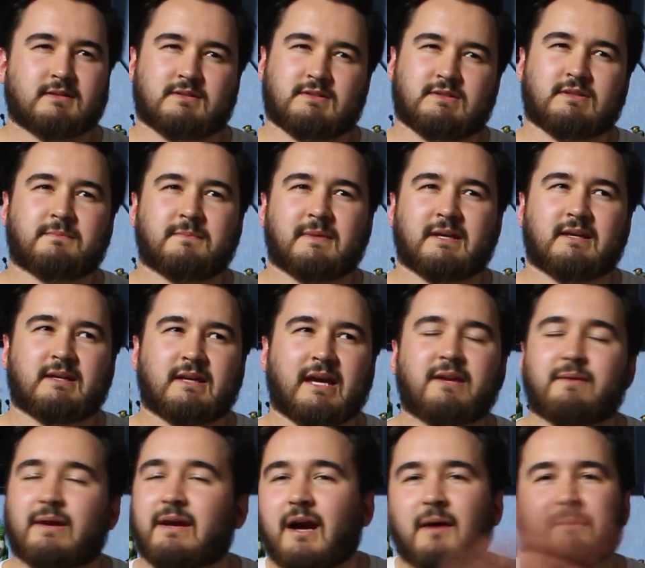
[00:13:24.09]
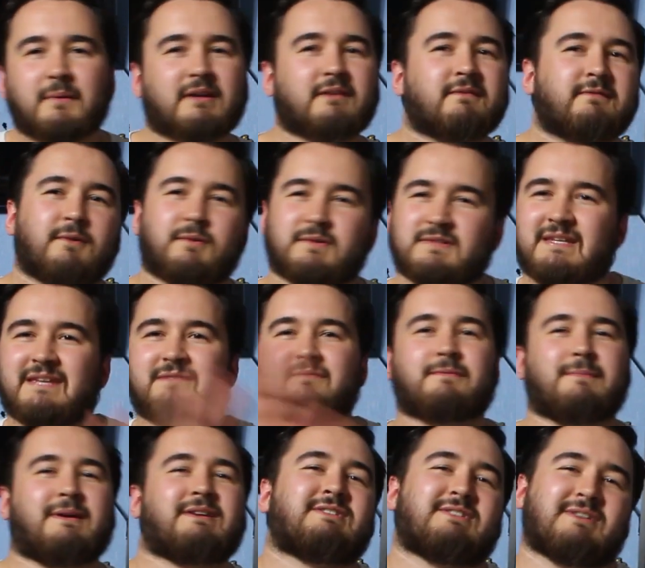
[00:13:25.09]
Should be. Anyway, I'm looking forward to
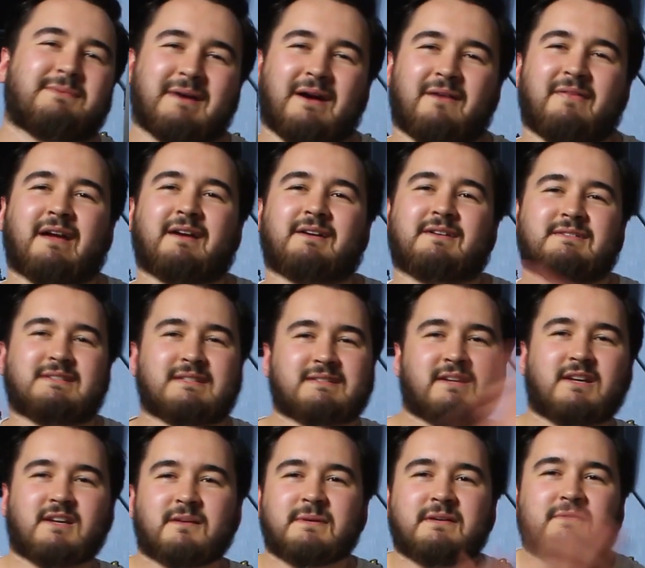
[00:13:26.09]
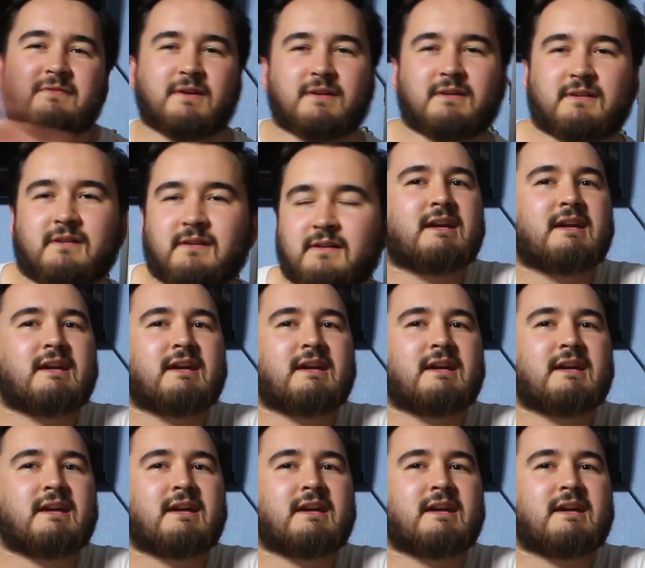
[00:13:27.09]
information about that, because it's going to be fun.